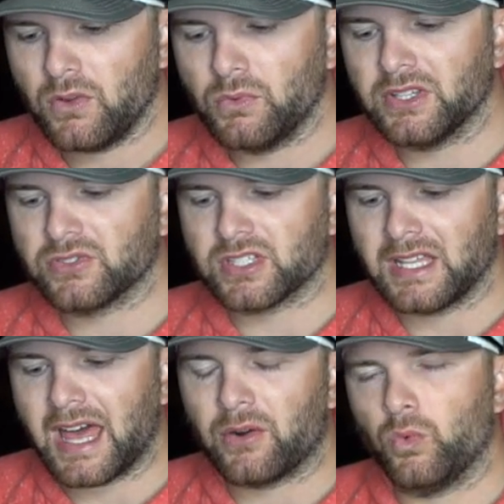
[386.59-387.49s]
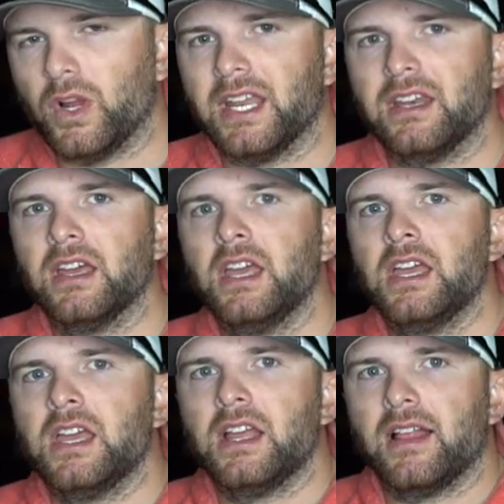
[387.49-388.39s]
When there's a lot of wind,
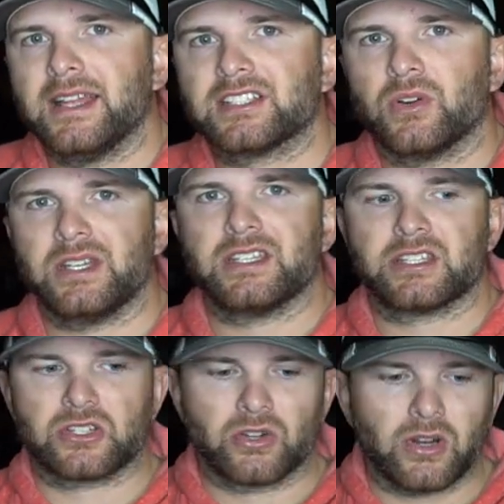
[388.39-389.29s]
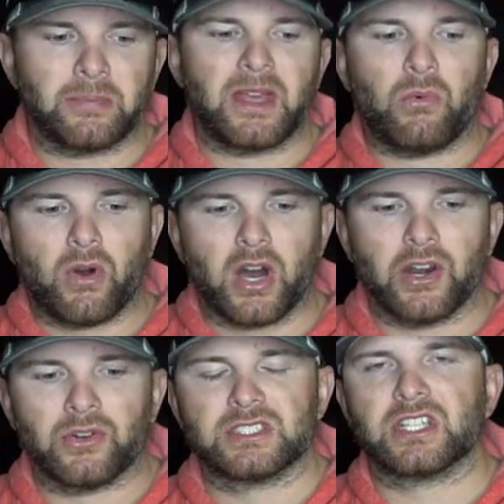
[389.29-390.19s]
it's going to stir up that
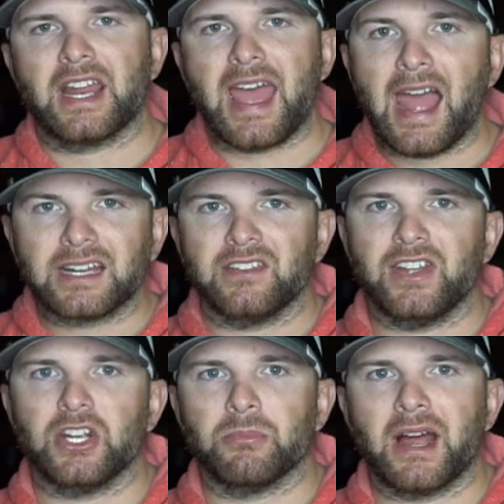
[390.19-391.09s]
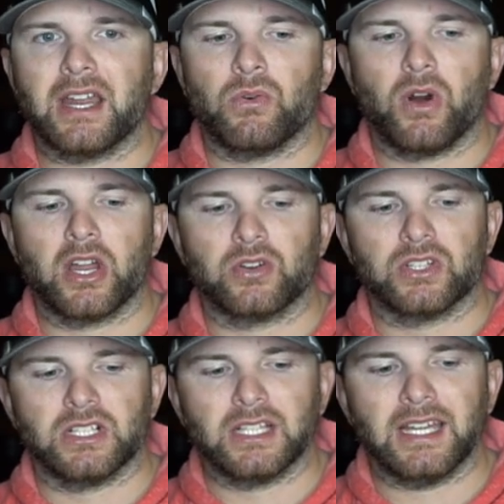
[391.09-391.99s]
water. It's going to activate your body of water
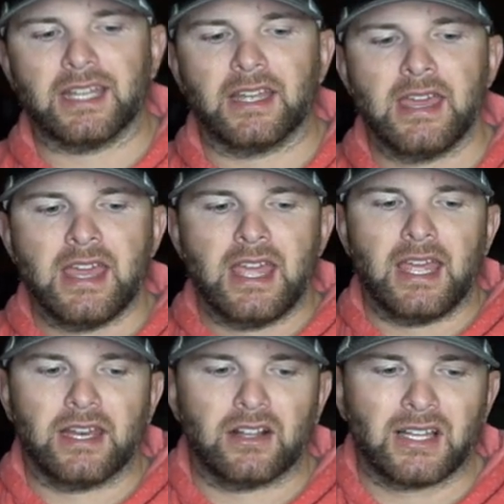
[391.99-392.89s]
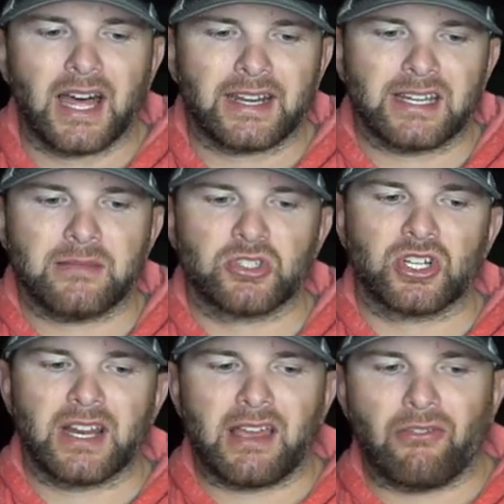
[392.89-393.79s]
in the lake. And a lot of times
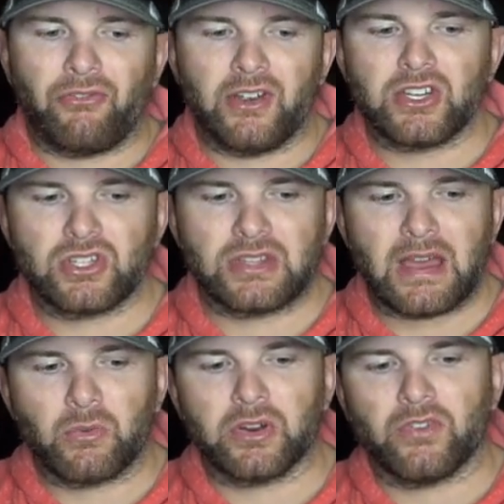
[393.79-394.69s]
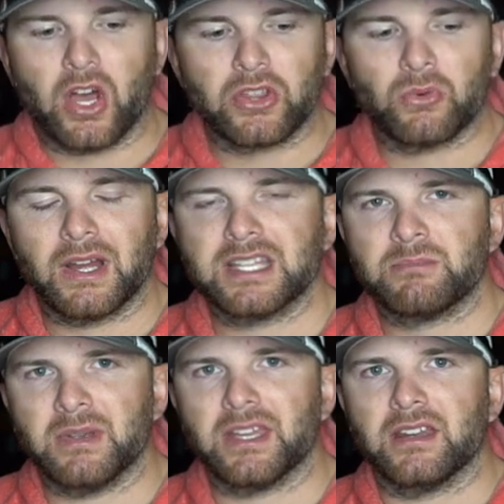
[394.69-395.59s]
you're going to have fish that would have otherwise
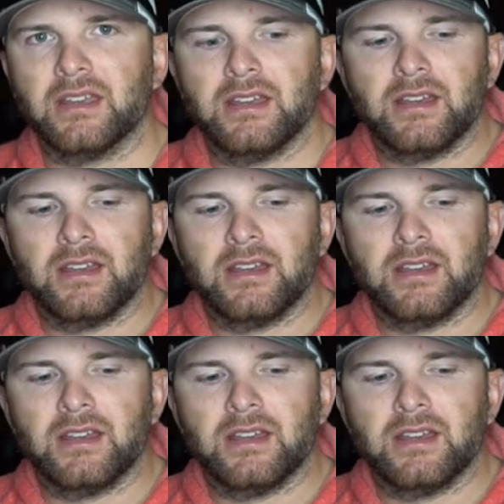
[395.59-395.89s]
been